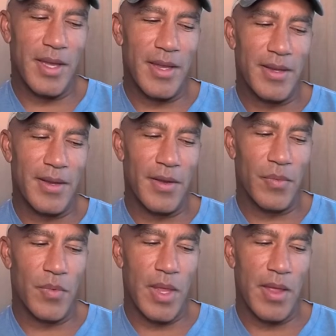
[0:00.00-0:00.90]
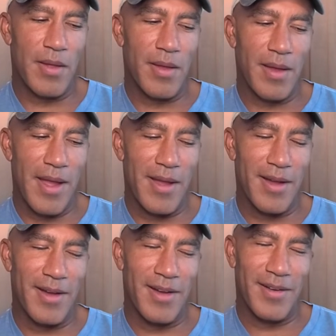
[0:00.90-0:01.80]
is is that you know,
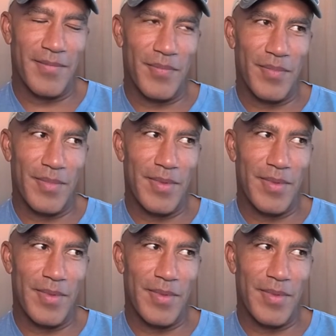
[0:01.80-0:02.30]
uh,